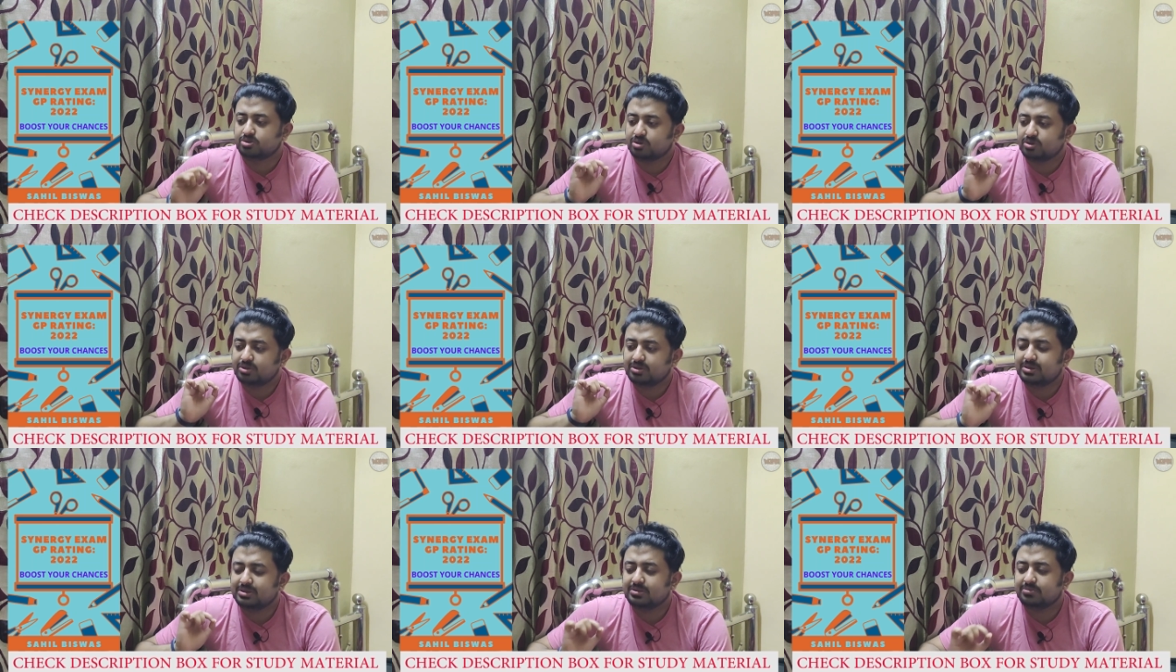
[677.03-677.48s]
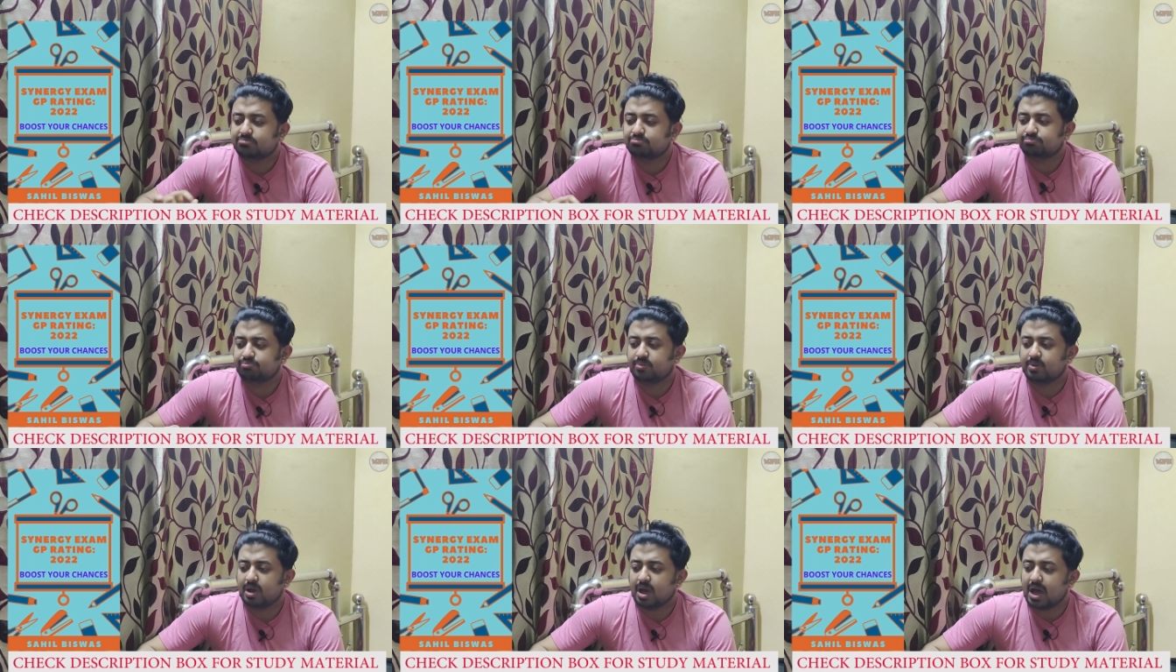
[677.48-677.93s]
So
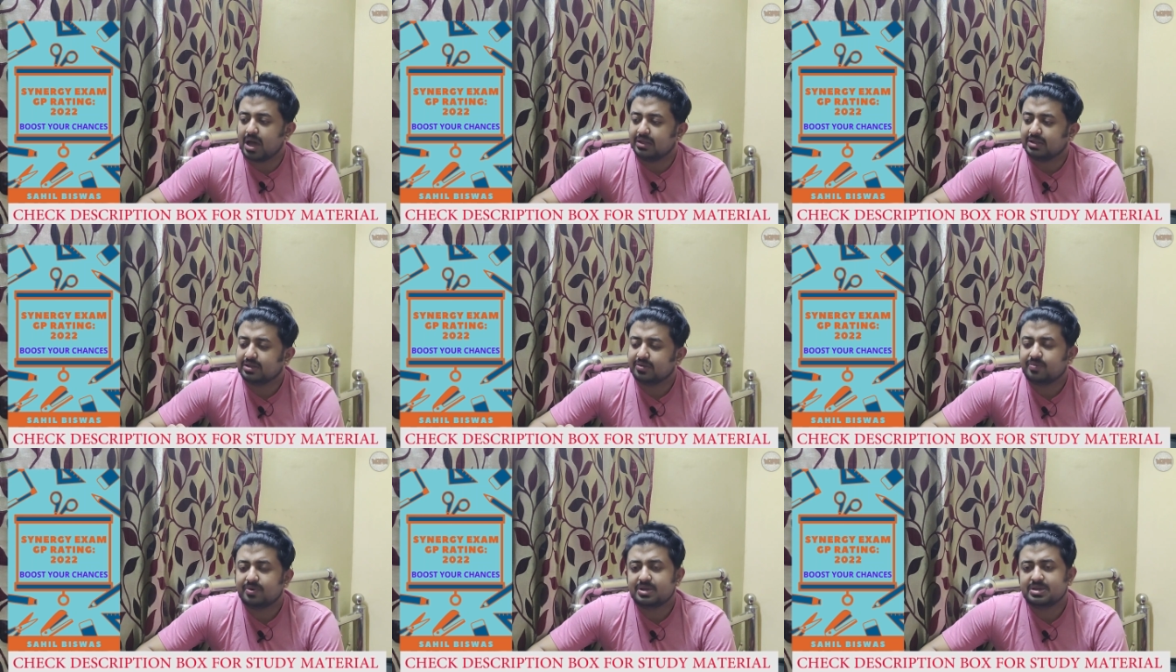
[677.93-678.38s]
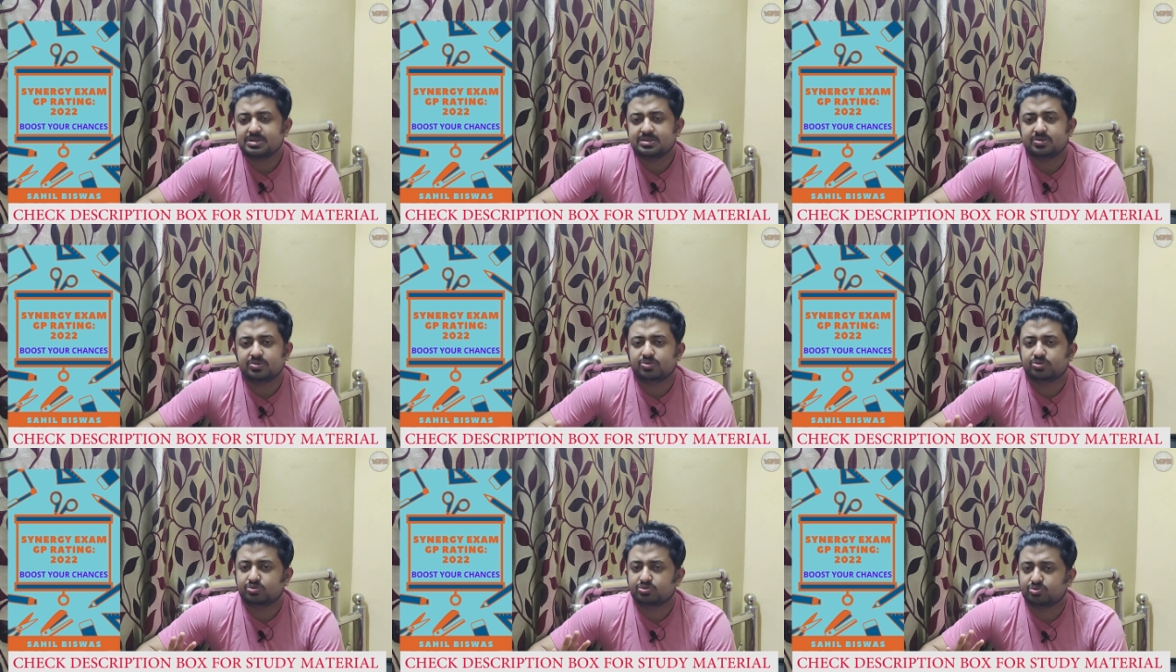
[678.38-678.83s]

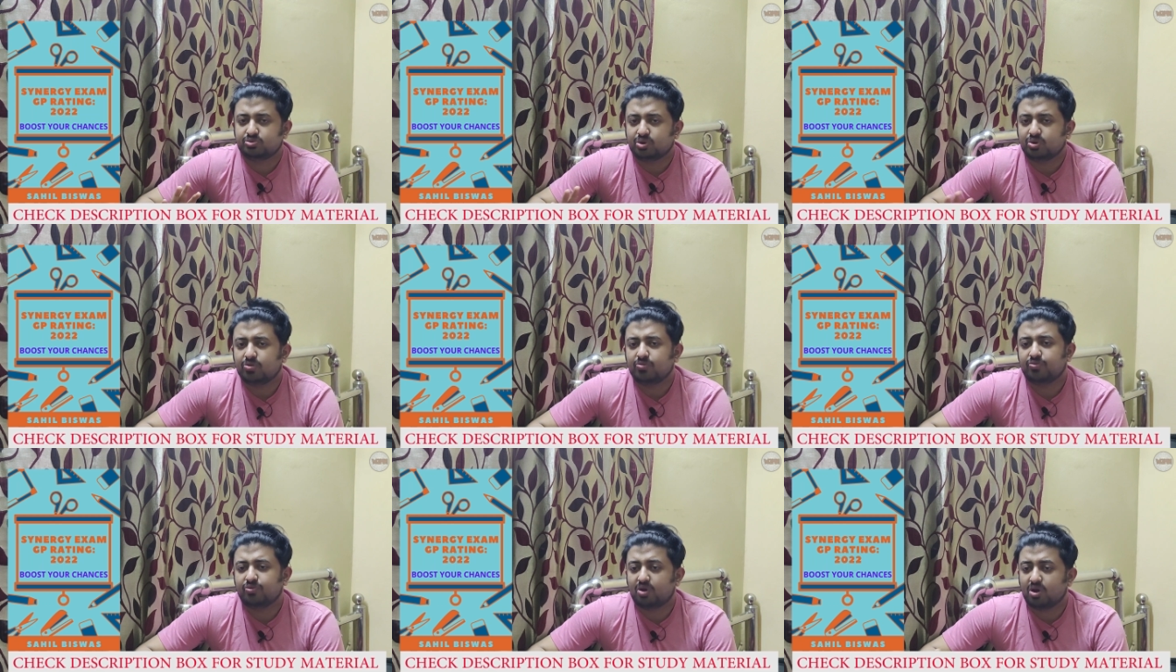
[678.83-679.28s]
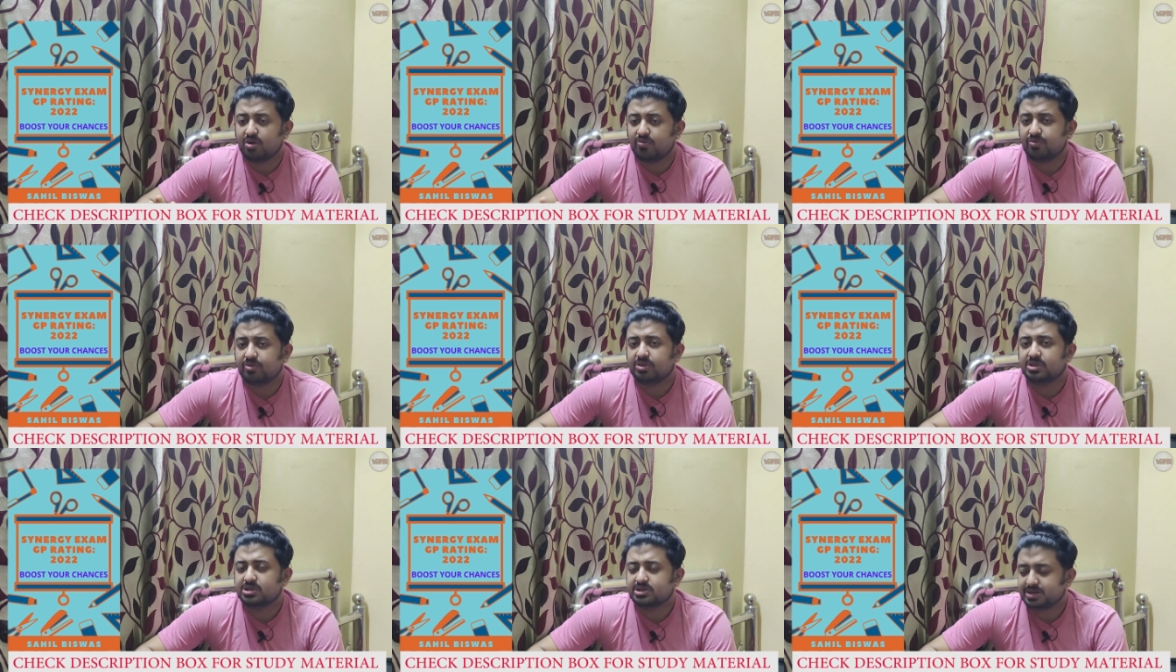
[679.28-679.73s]
otherwise you don't
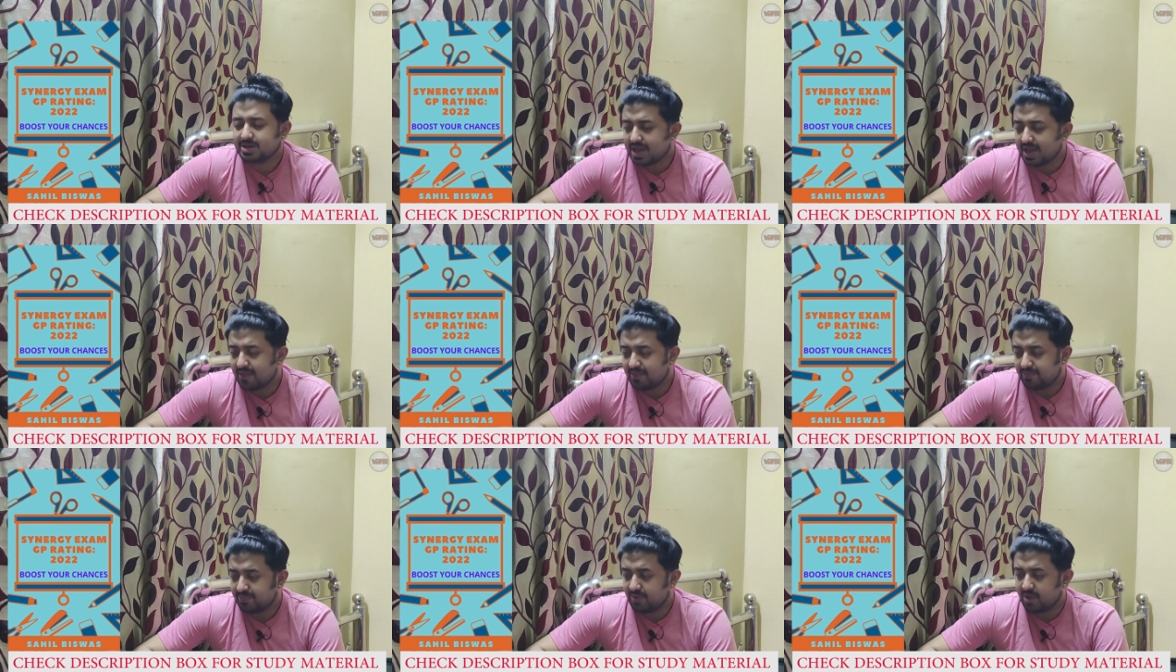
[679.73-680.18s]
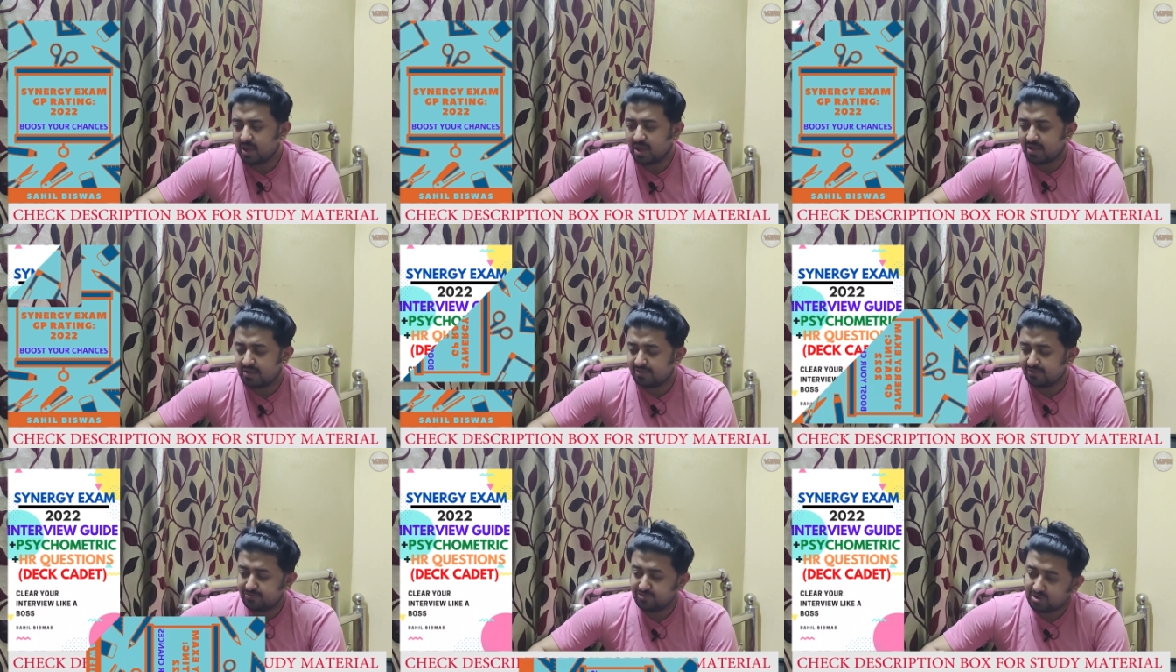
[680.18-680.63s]
fall for the trap.
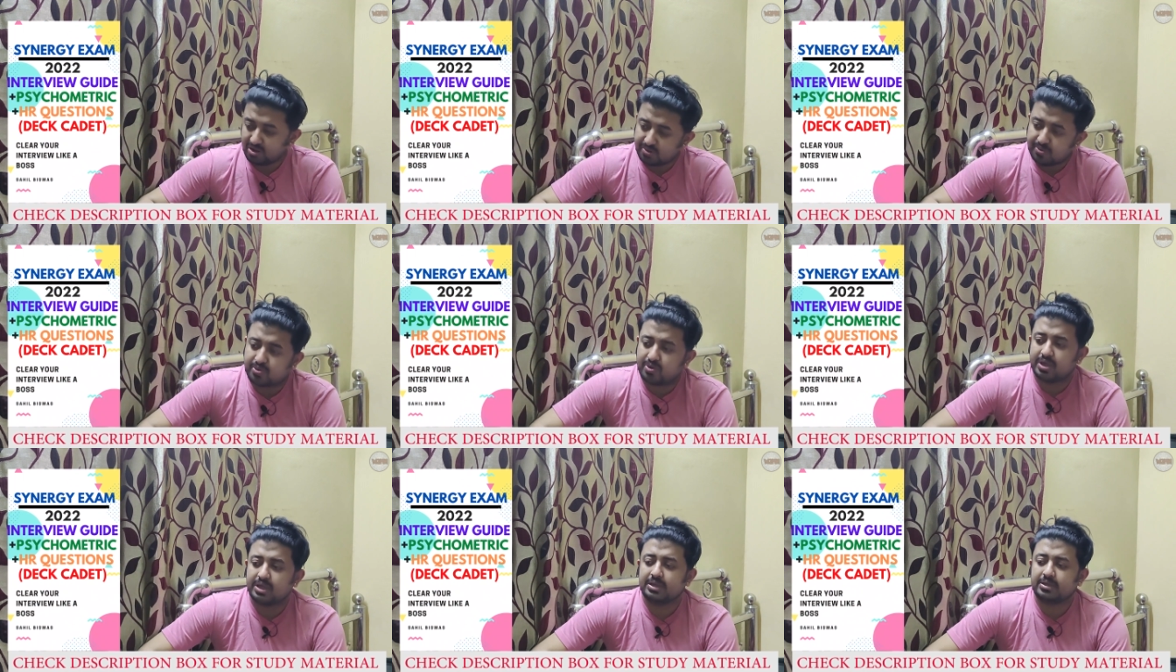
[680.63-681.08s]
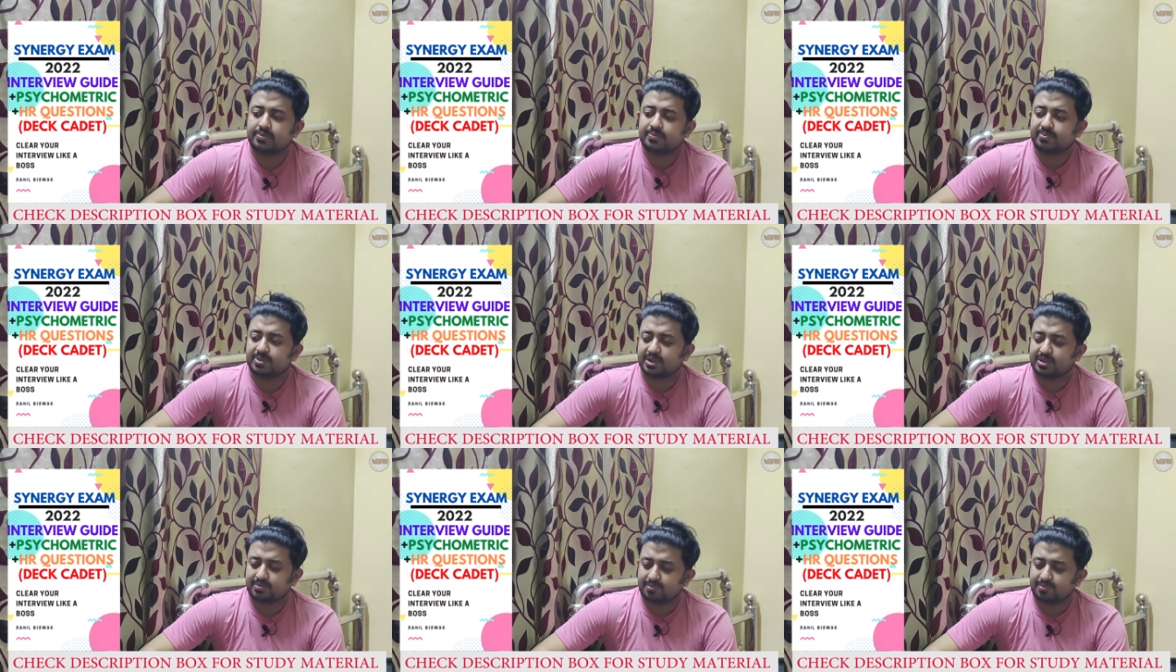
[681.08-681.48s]
If you are going,